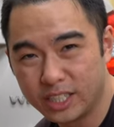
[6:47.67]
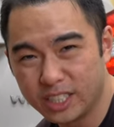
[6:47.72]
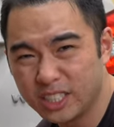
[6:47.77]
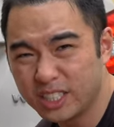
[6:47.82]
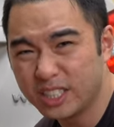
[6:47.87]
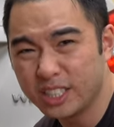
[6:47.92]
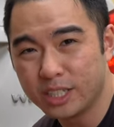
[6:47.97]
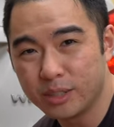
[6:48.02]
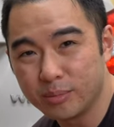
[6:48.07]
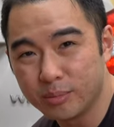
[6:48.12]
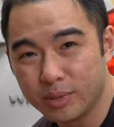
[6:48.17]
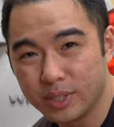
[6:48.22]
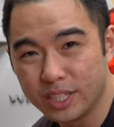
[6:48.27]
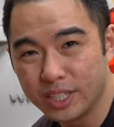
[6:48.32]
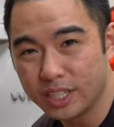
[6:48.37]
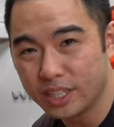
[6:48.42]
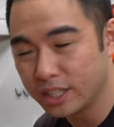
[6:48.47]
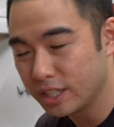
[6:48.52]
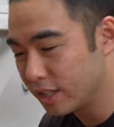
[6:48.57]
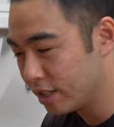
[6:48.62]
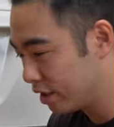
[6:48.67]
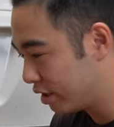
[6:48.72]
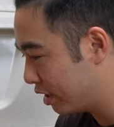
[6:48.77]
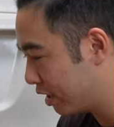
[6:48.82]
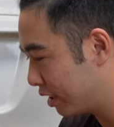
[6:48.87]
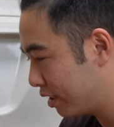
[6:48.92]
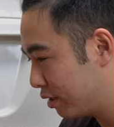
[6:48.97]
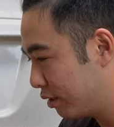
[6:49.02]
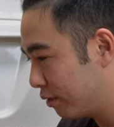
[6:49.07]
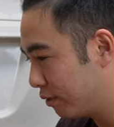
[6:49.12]
If it didn't blink,
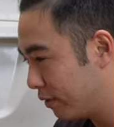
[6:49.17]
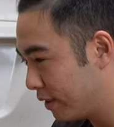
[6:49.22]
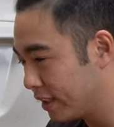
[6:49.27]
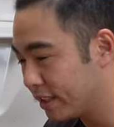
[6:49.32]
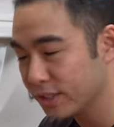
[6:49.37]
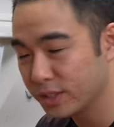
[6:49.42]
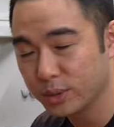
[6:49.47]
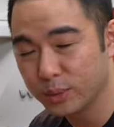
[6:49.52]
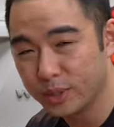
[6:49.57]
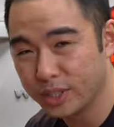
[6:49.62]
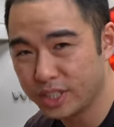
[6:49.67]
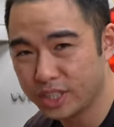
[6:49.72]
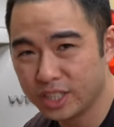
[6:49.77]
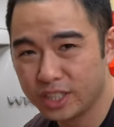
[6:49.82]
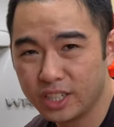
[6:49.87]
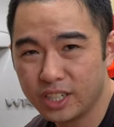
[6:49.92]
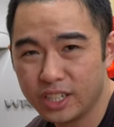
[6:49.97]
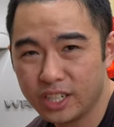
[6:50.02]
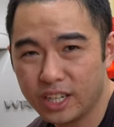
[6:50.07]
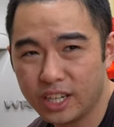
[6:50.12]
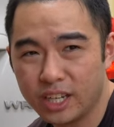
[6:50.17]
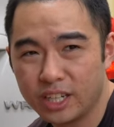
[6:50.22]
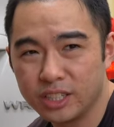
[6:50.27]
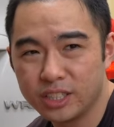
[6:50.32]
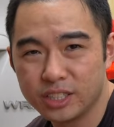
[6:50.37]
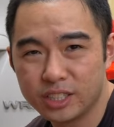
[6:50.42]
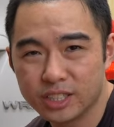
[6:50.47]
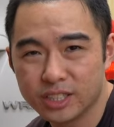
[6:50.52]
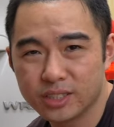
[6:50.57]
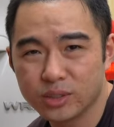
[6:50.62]
you had to flick a switch
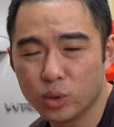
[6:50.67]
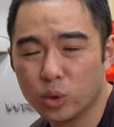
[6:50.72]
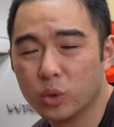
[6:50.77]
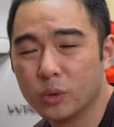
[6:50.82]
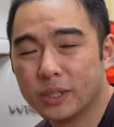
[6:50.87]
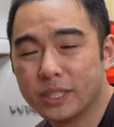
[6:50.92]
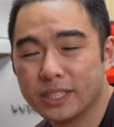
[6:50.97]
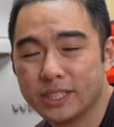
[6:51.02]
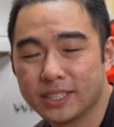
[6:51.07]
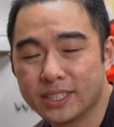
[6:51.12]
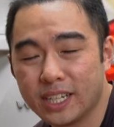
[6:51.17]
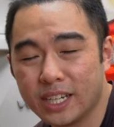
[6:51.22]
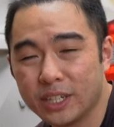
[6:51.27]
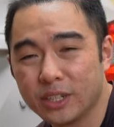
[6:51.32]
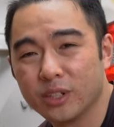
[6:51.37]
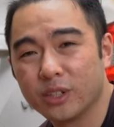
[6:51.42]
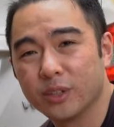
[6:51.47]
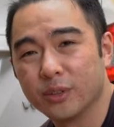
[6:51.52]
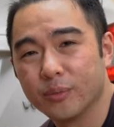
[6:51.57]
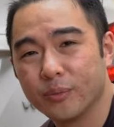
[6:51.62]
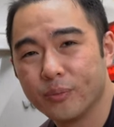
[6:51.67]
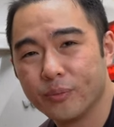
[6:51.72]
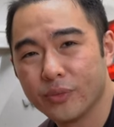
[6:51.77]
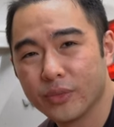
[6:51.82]
and it just always stayed on.